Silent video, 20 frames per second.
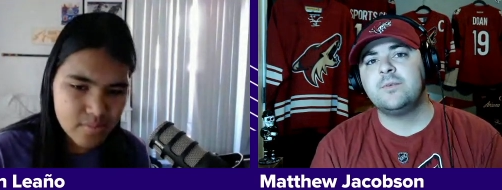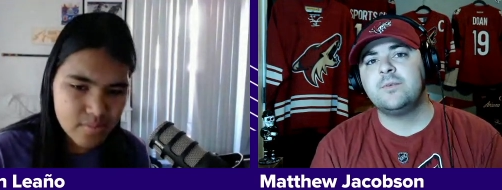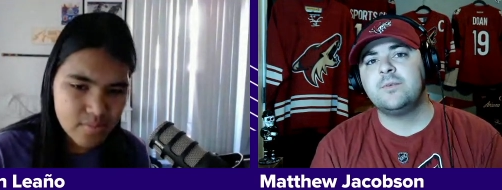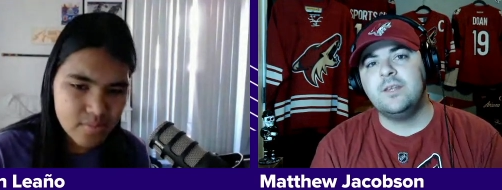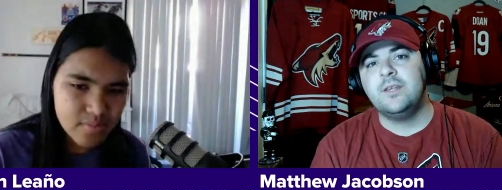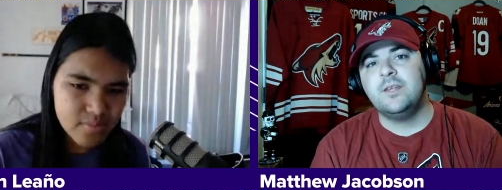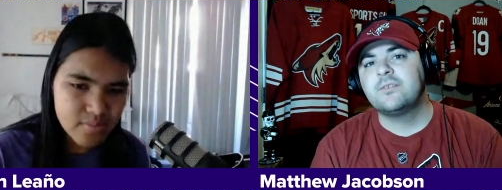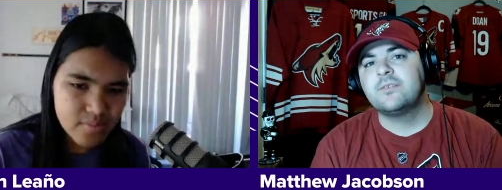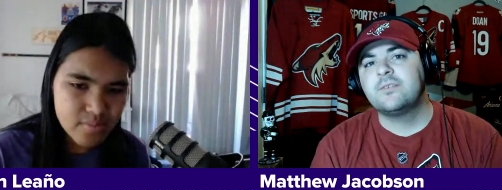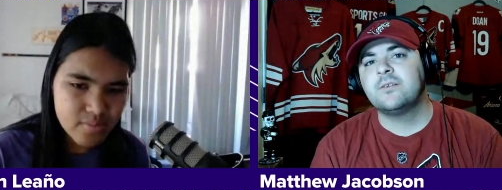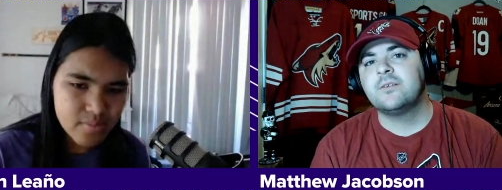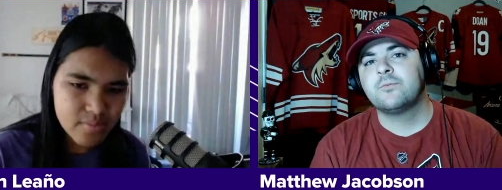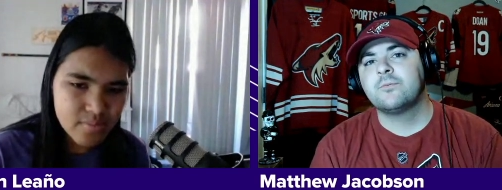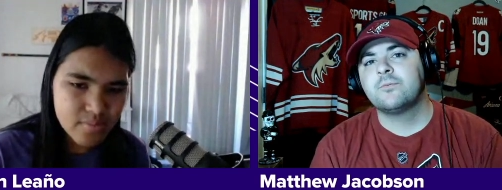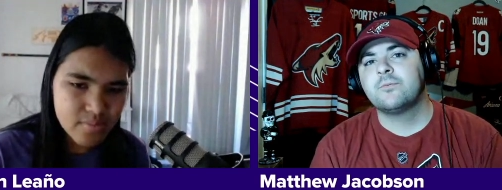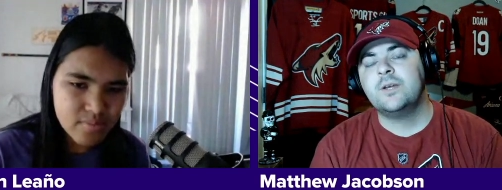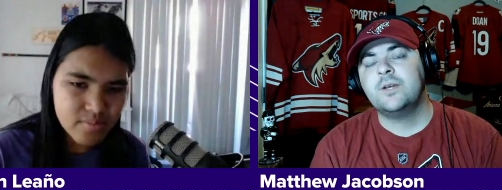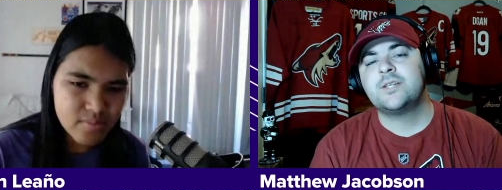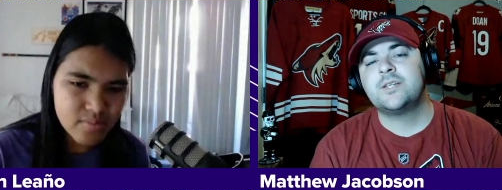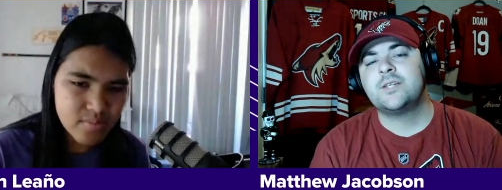Speaker 1: decent
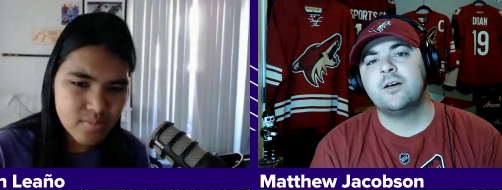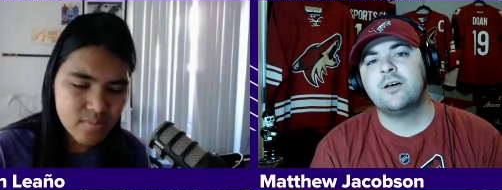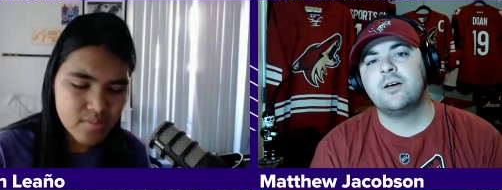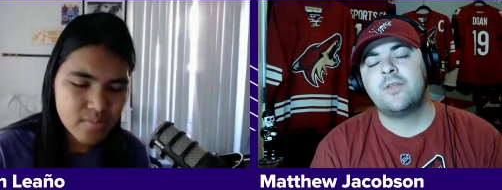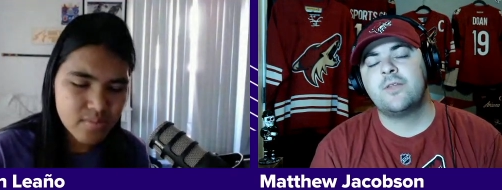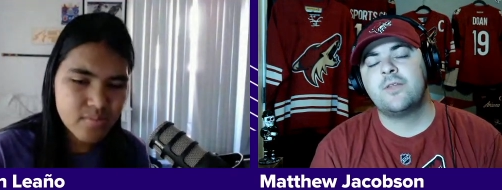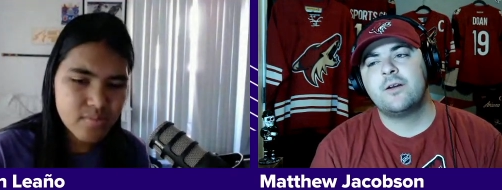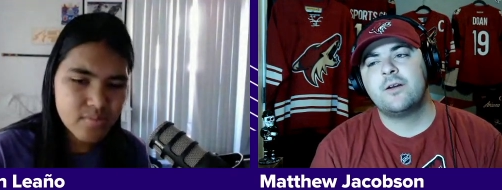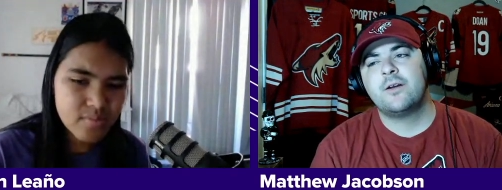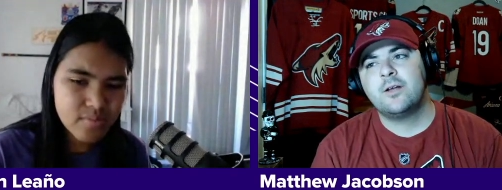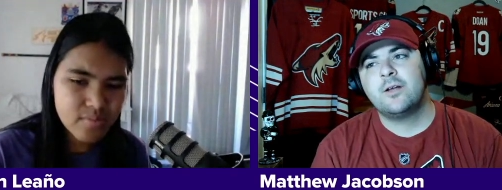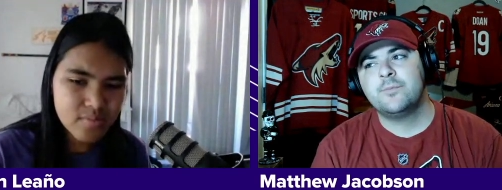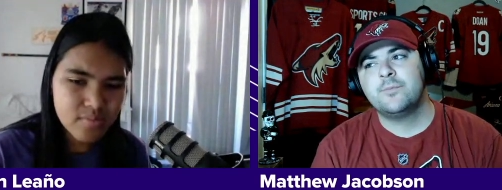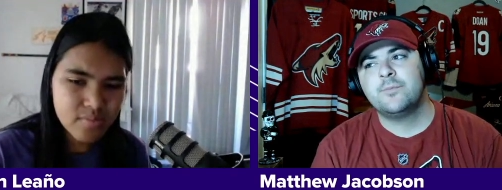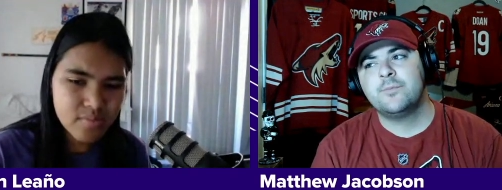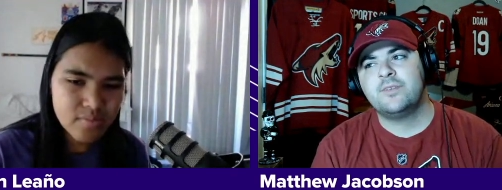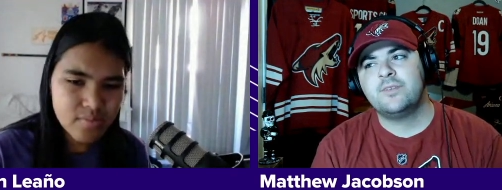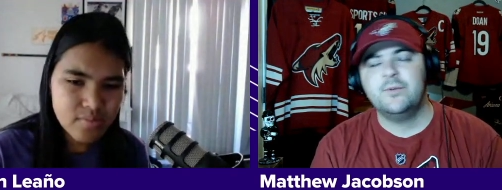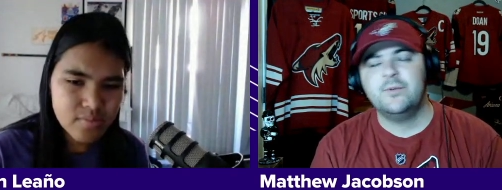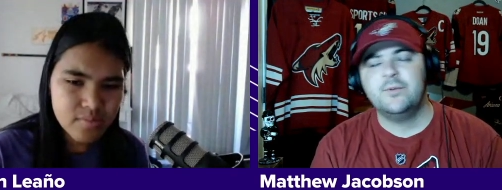retail there and help
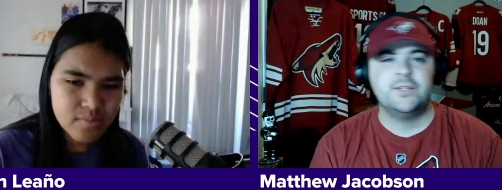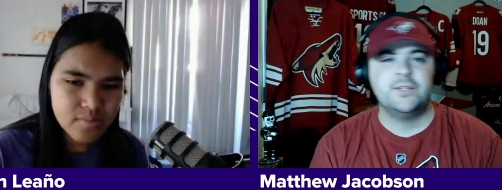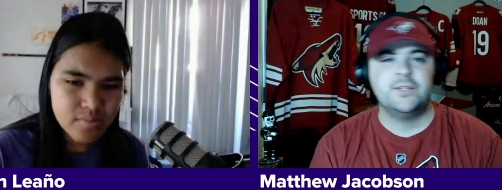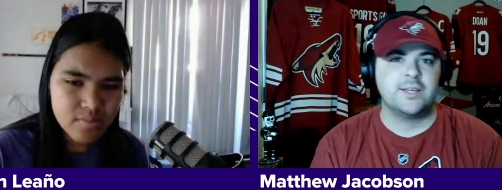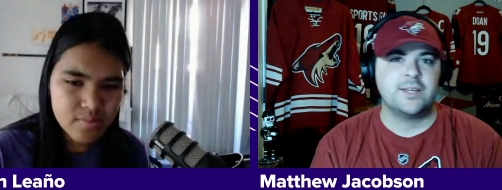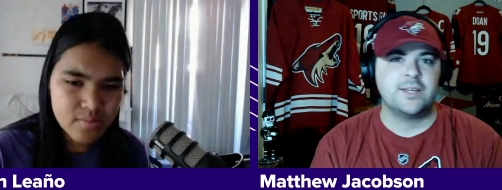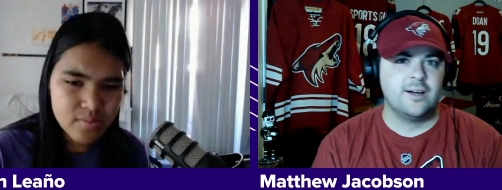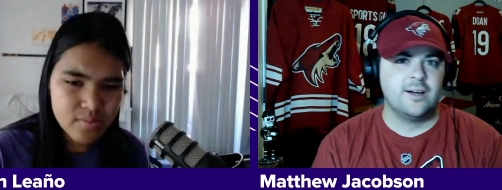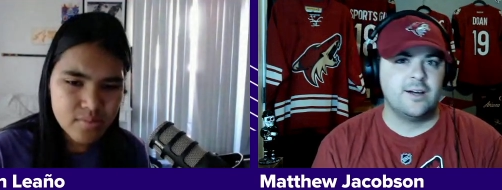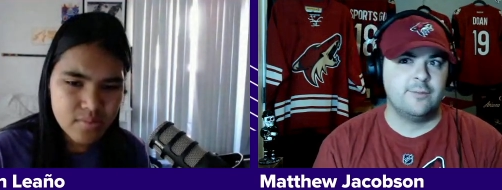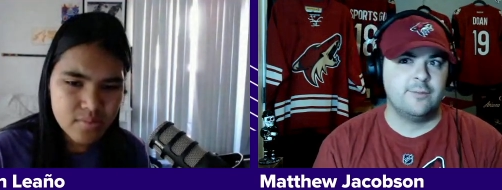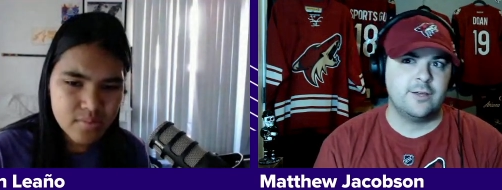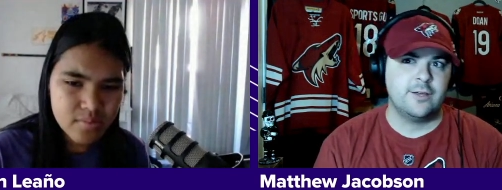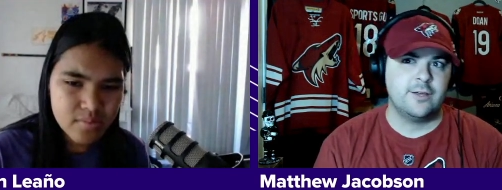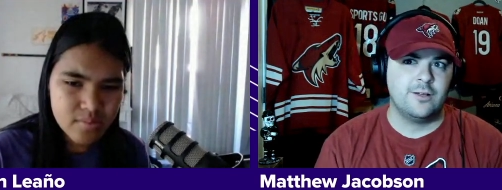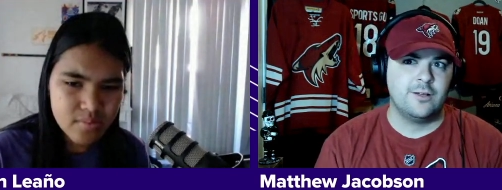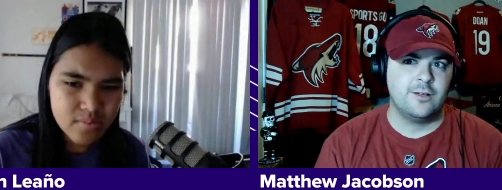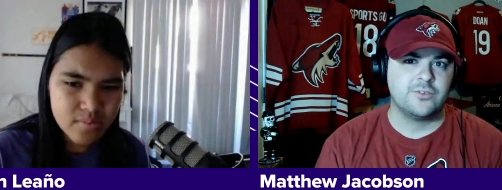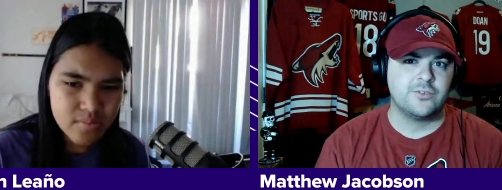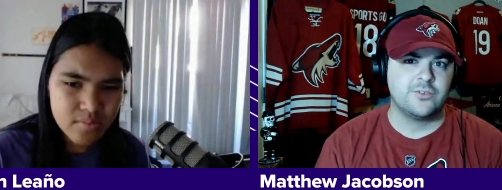stimulate the economy, and
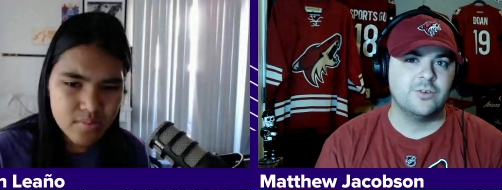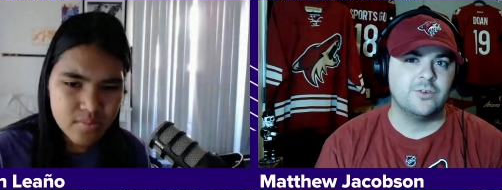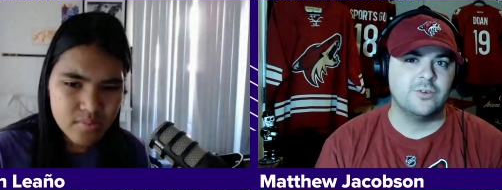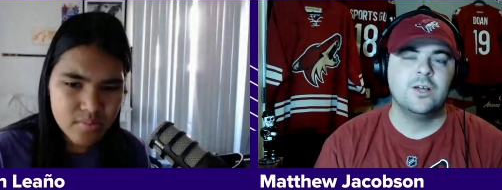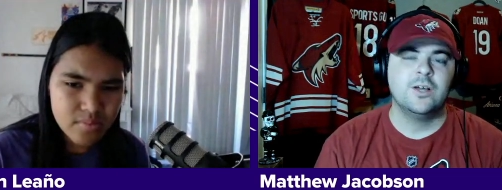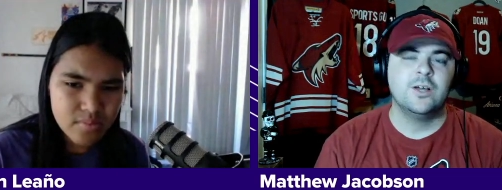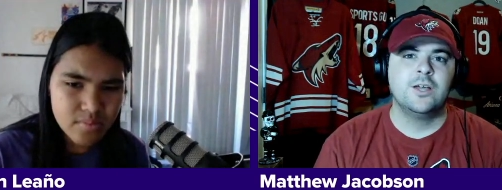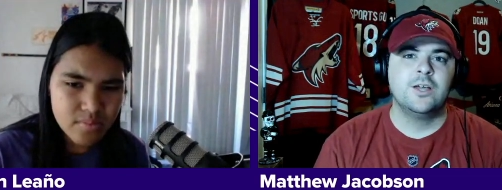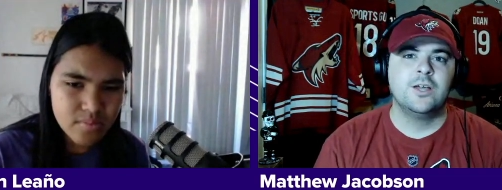also